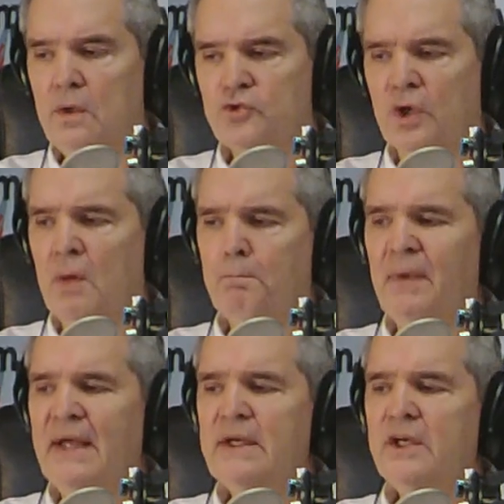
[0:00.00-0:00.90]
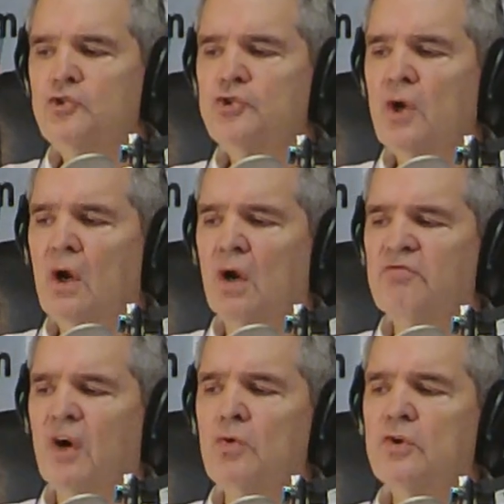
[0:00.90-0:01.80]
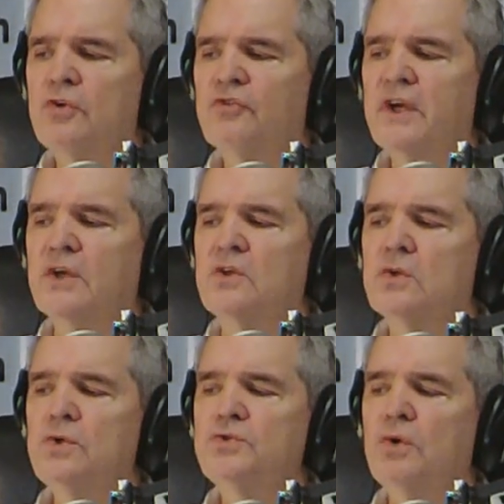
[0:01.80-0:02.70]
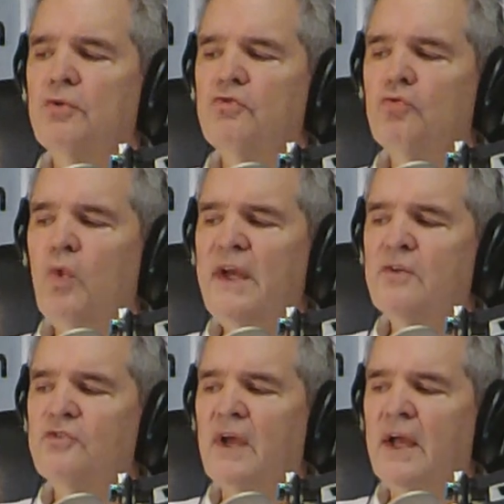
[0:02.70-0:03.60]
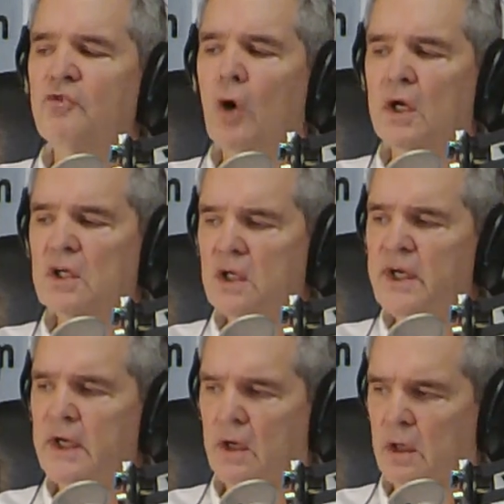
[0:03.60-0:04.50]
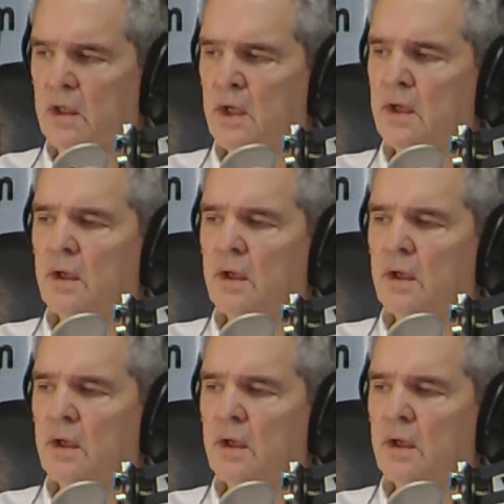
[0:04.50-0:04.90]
Trump making sure voters in crucial swing states are clear